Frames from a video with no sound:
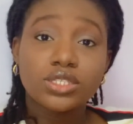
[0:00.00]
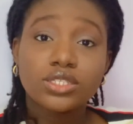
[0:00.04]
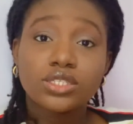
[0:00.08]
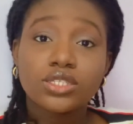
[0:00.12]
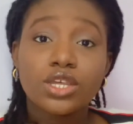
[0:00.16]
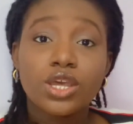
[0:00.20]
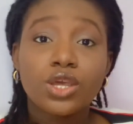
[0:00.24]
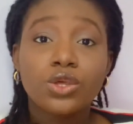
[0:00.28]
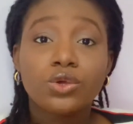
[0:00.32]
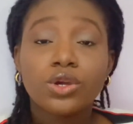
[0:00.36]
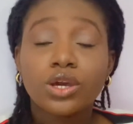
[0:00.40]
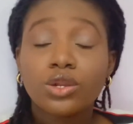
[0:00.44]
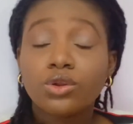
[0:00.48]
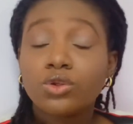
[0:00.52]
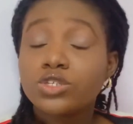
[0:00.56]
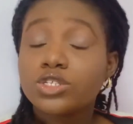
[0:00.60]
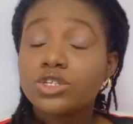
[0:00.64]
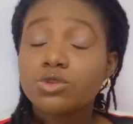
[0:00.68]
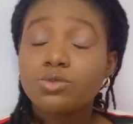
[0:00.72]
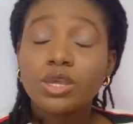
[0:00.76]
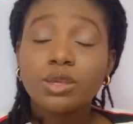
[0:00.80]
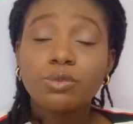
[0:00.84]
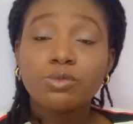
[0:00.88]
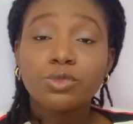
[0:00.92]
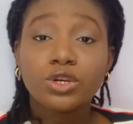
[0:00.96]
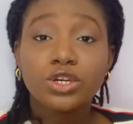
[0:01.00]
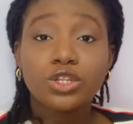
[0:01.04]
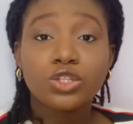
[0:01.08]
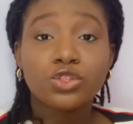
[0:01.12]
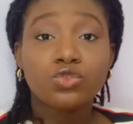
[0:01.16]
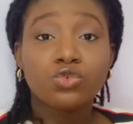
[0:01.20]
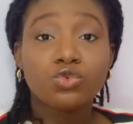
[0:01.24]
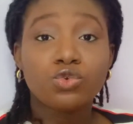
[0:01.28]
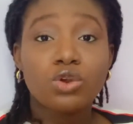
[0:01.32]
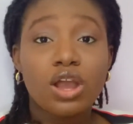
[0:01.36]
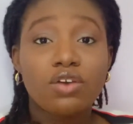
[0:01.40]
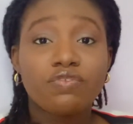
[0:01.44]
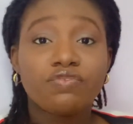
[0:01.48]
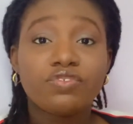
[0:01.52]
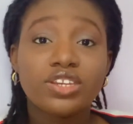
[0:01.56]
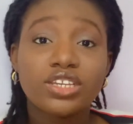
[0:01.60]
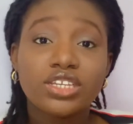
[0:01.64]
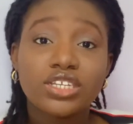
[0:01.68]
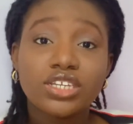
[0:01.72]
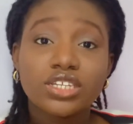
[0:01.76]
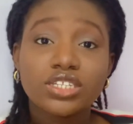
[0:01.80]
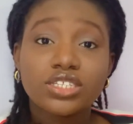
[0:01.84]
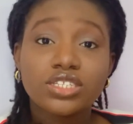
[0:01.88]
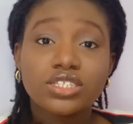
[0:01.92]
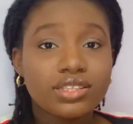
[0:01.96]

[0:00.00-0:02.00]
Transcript: You can also make money through affiliates.